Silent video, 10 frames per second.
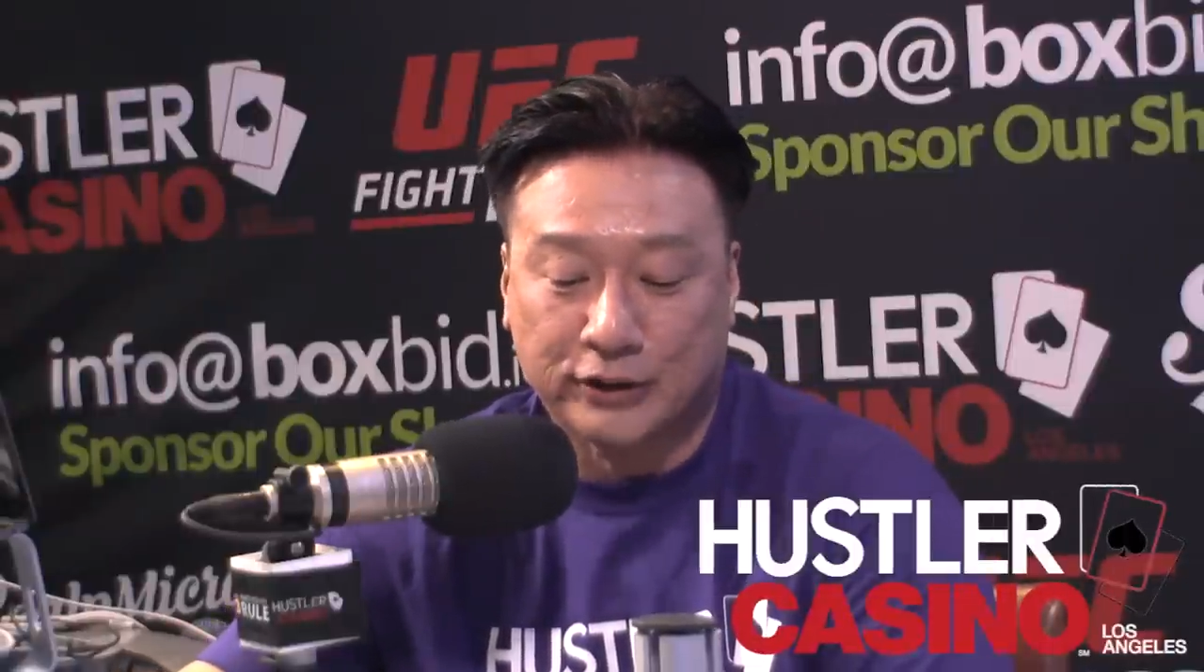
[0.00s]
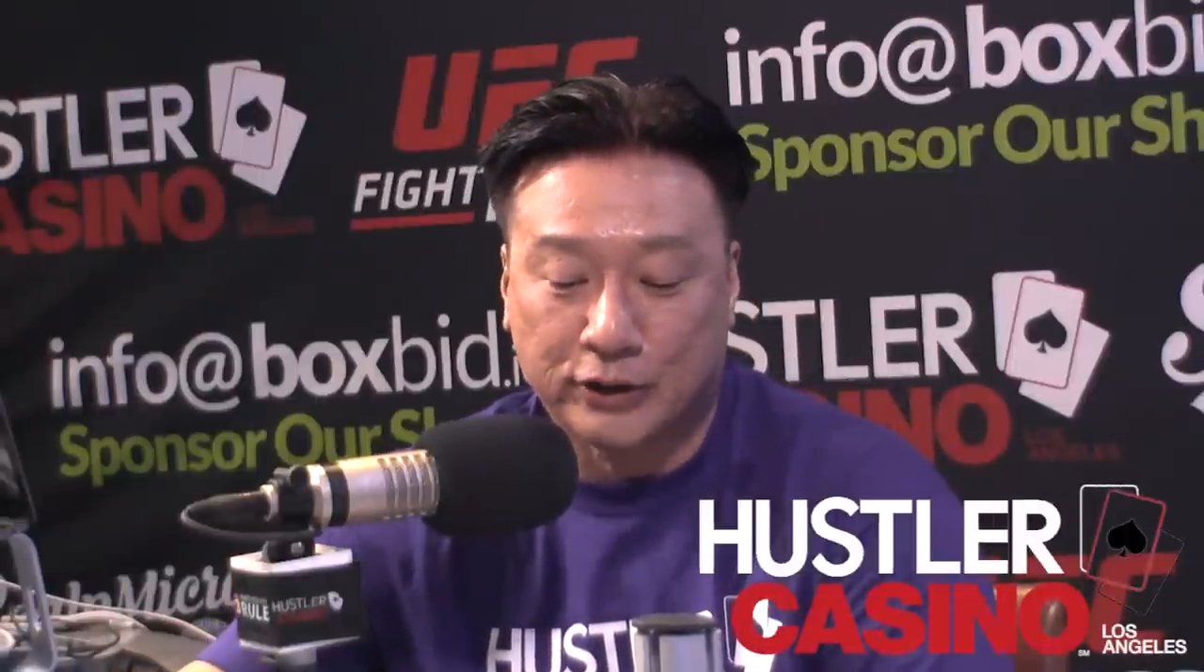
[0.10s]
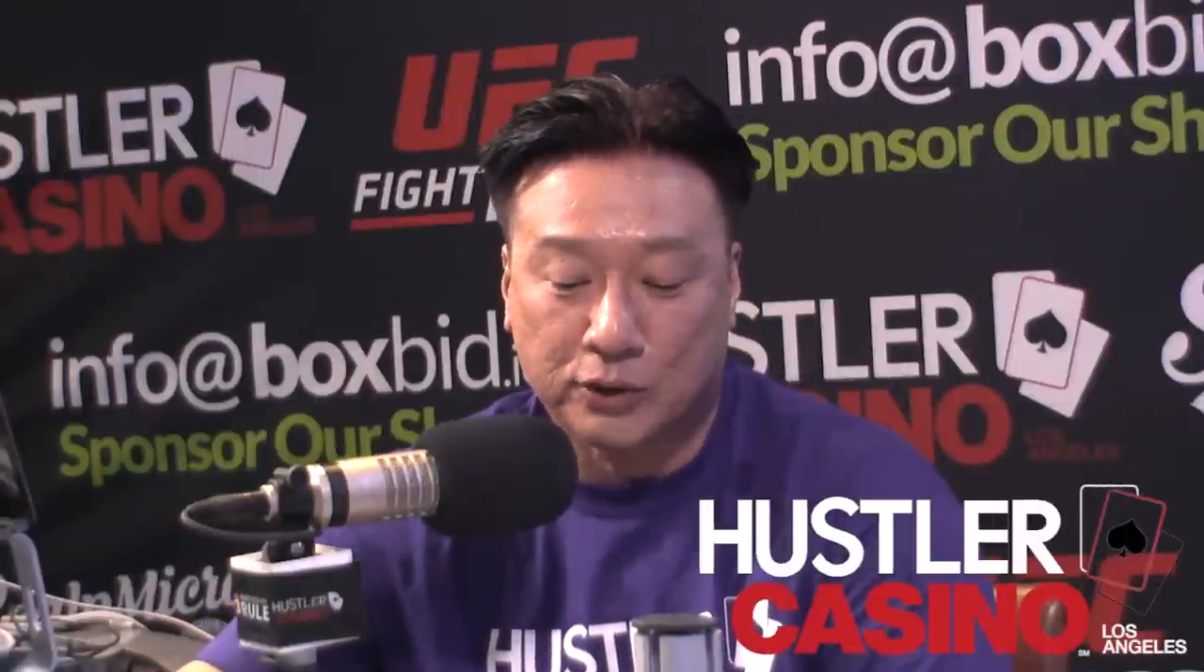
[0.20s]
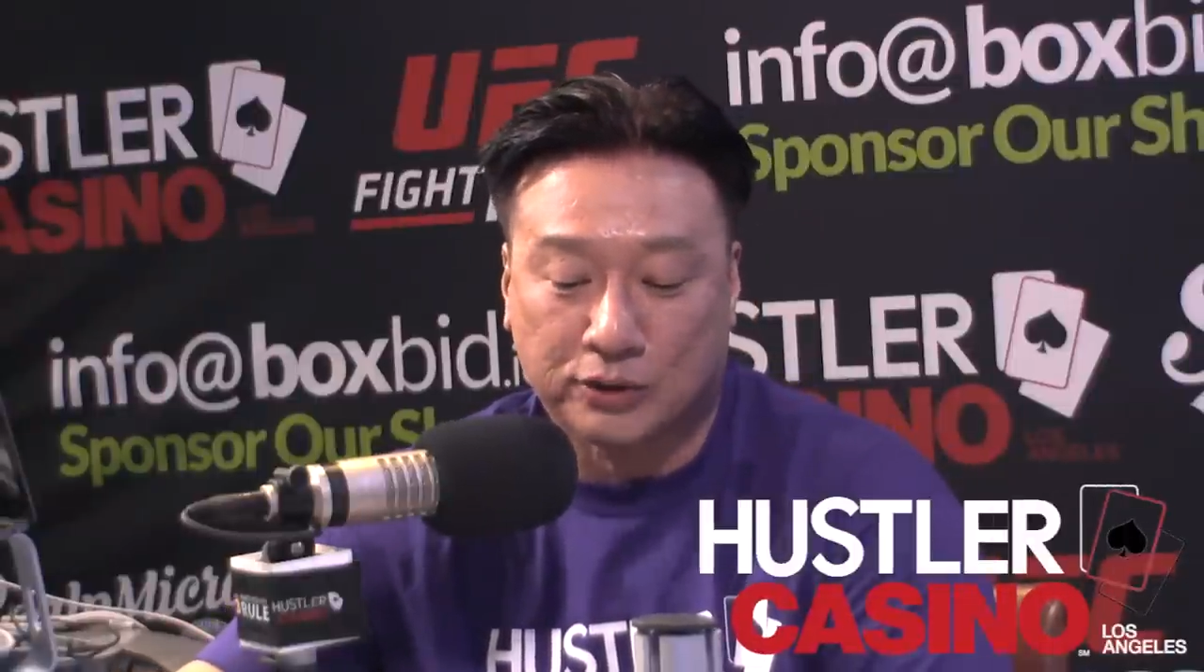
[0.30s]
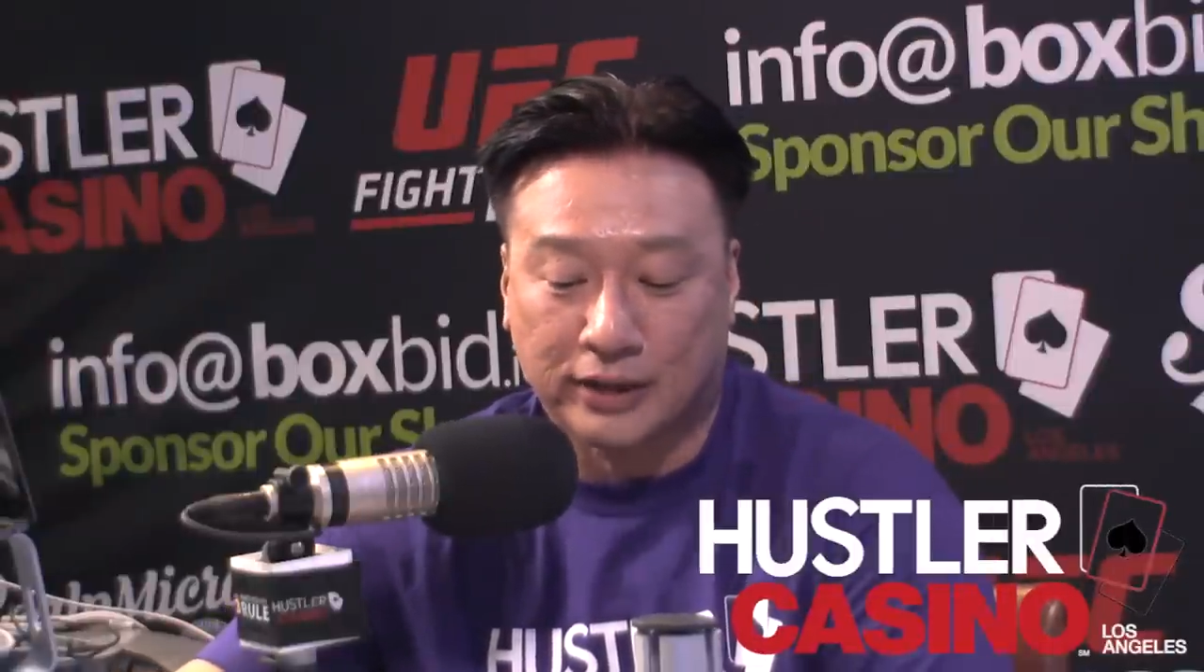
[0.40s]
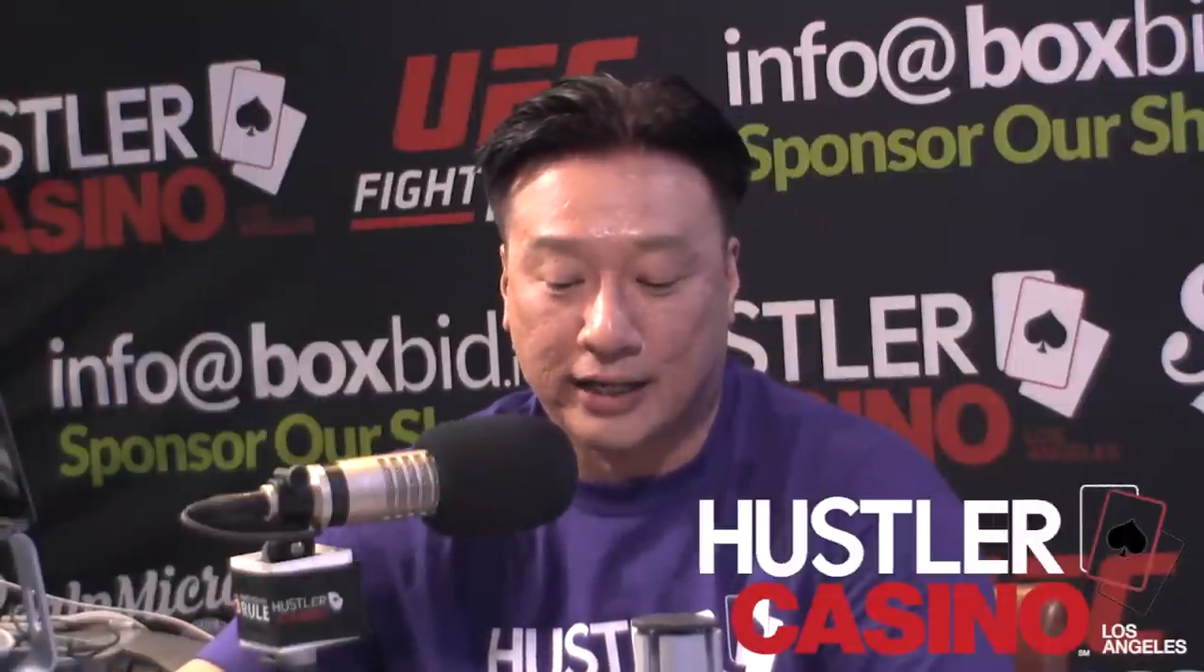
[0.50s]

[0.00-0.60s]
local